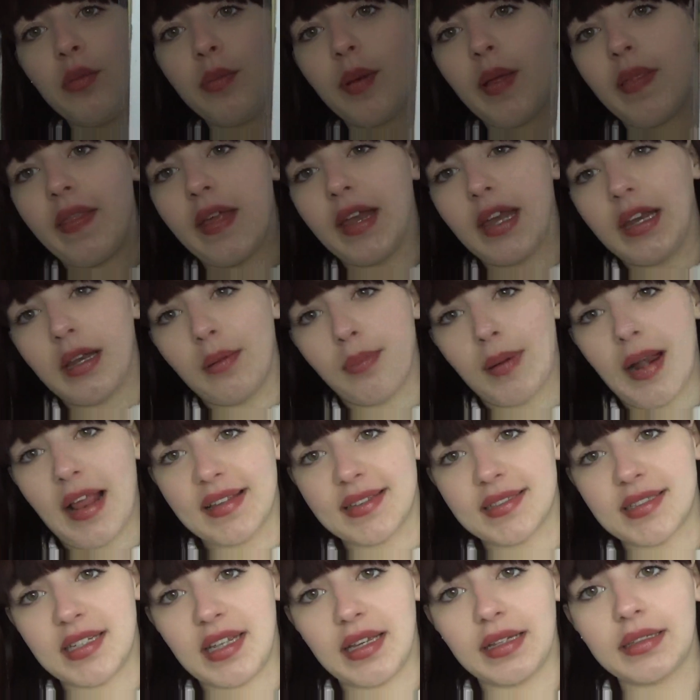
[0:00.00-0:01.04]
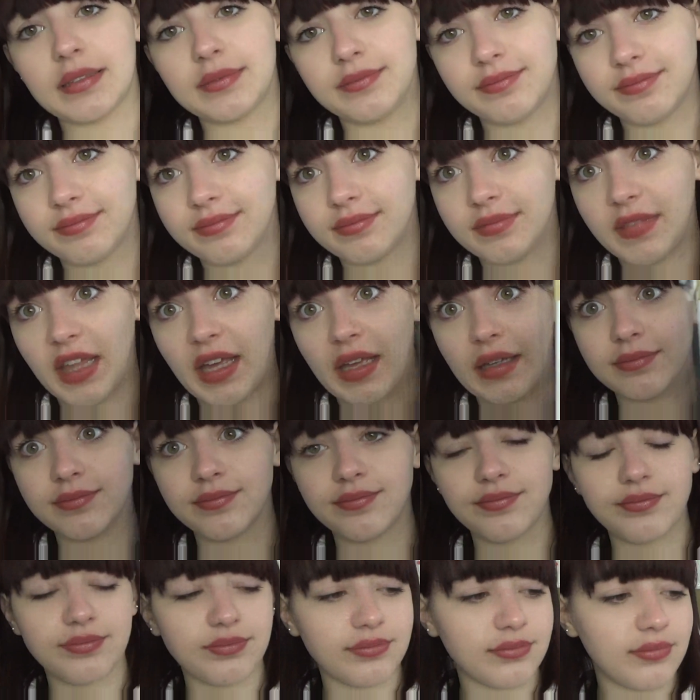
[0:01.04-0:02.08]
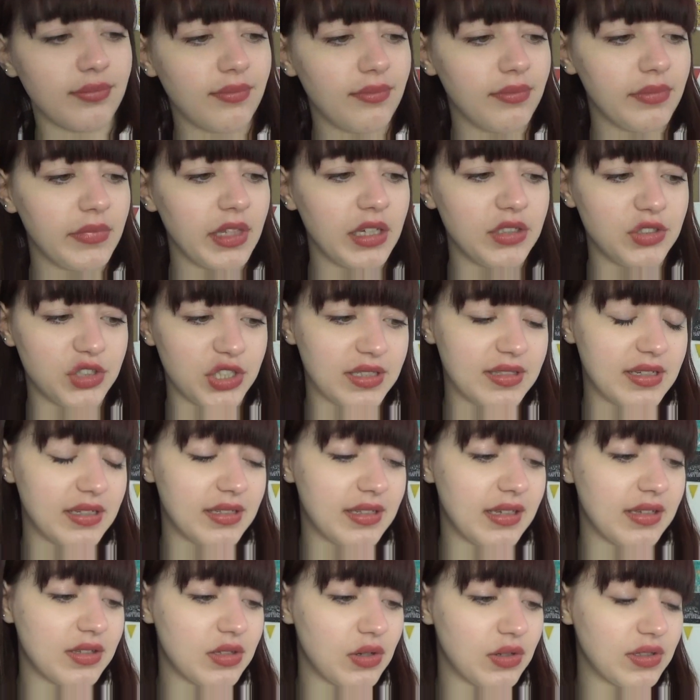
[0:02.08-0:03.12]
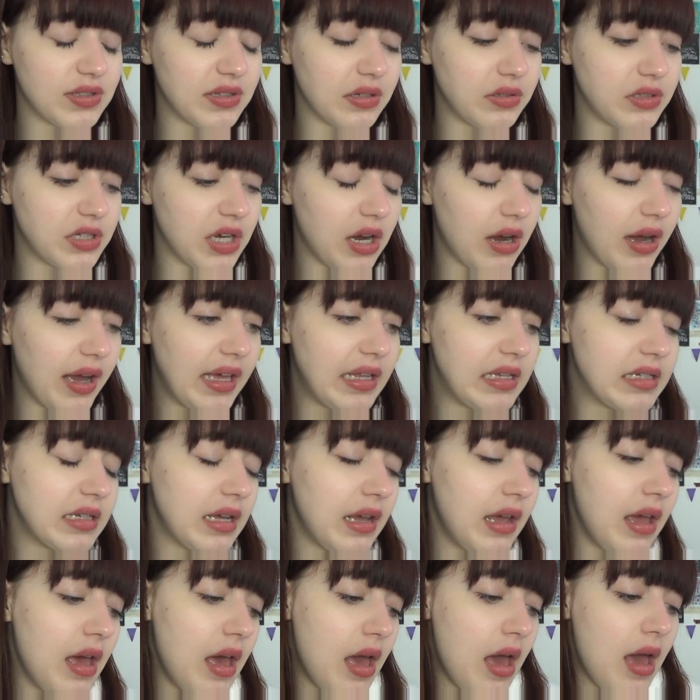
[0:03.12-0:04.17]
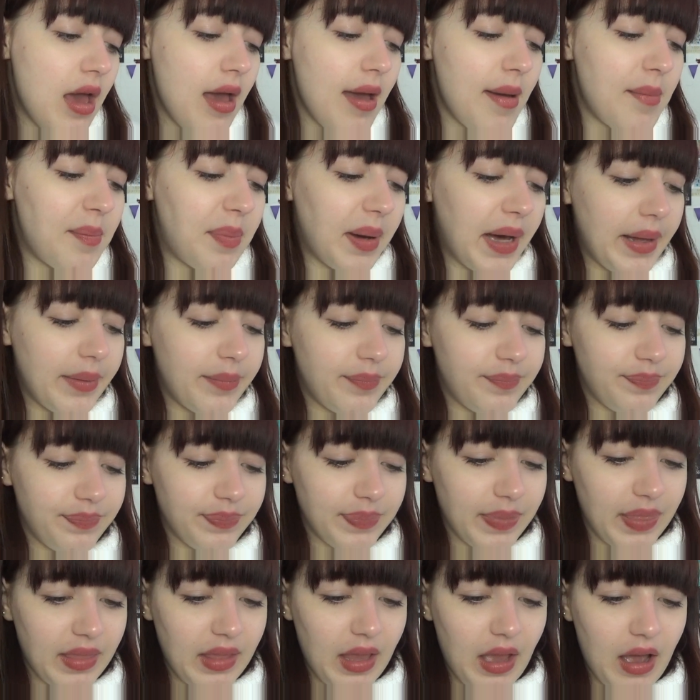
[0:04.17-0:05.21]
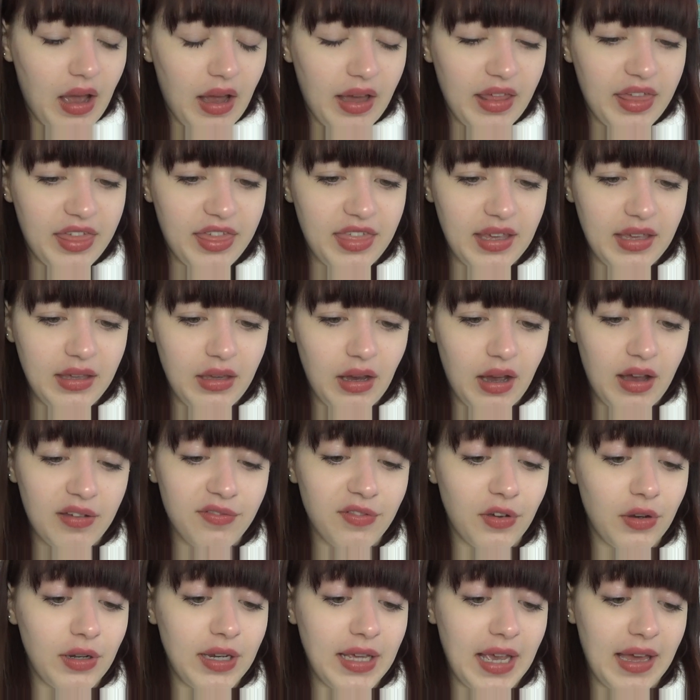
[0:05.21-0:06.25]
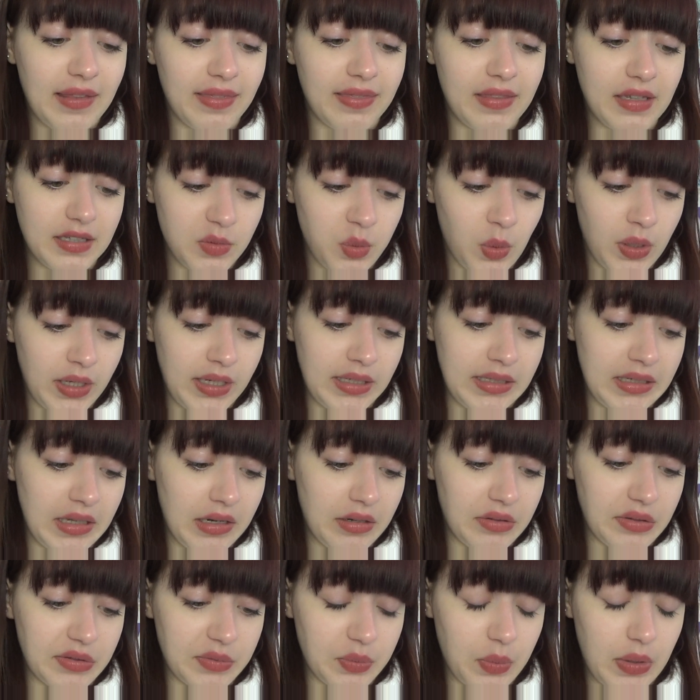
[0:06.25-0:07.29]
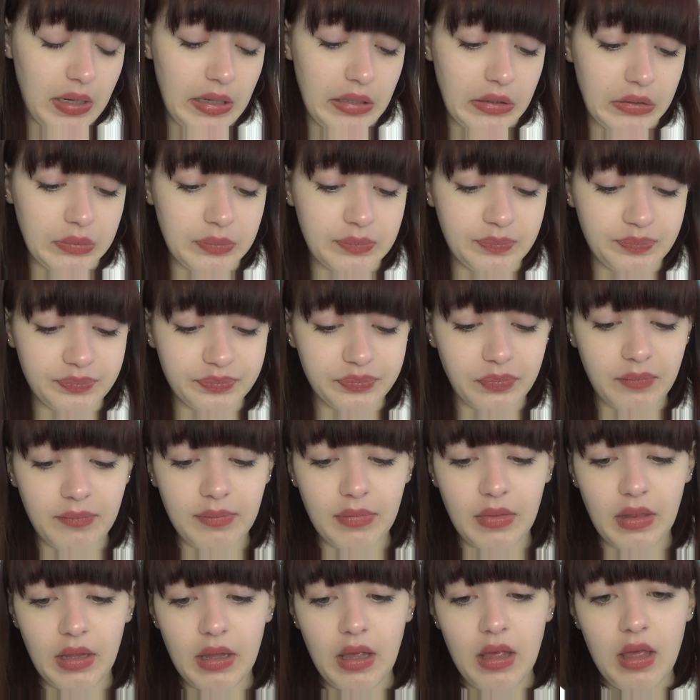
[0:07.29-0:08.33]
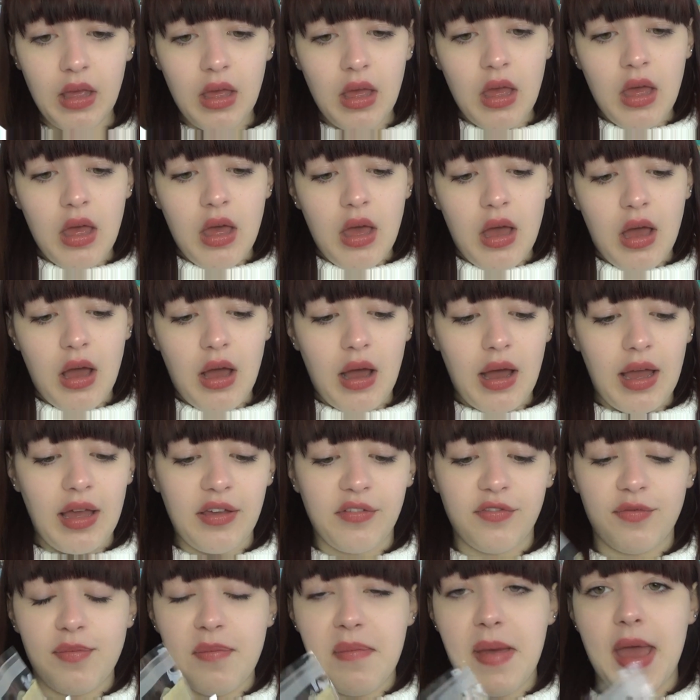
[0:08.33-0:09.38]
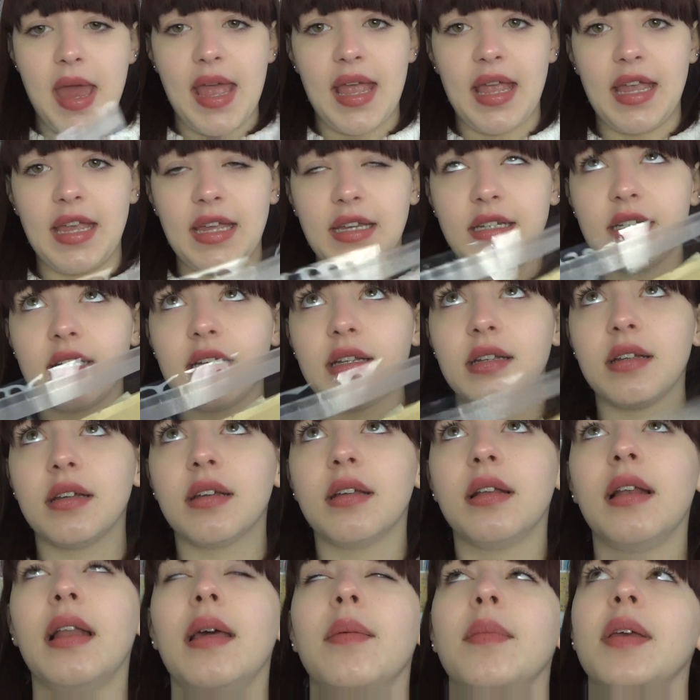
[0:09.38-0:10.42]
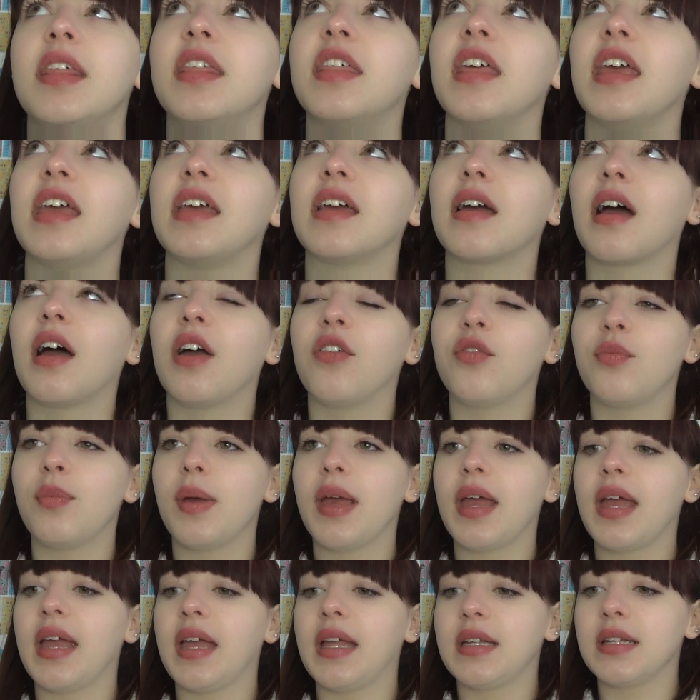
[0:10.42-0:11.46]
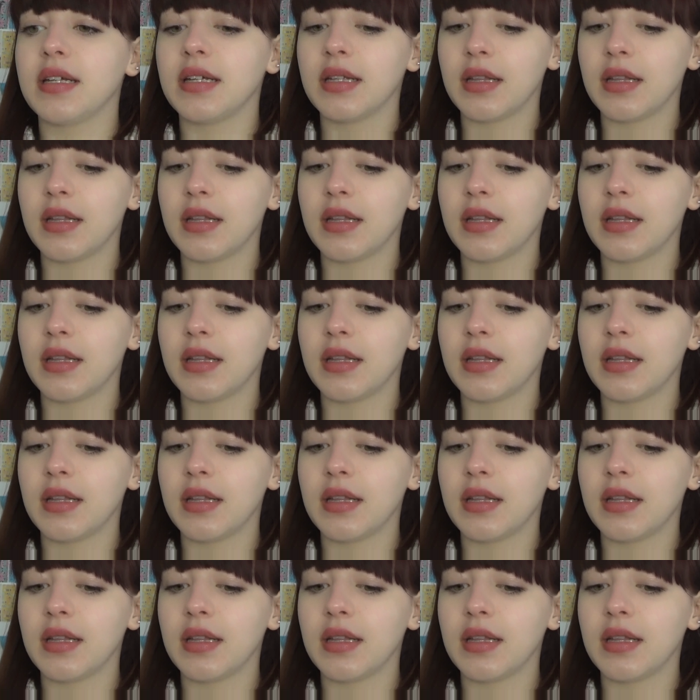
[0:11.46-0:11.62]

and then in a plastic thing, just because it's got so tired. But I think I've only had this one a year as well. I've made, let me think, I've made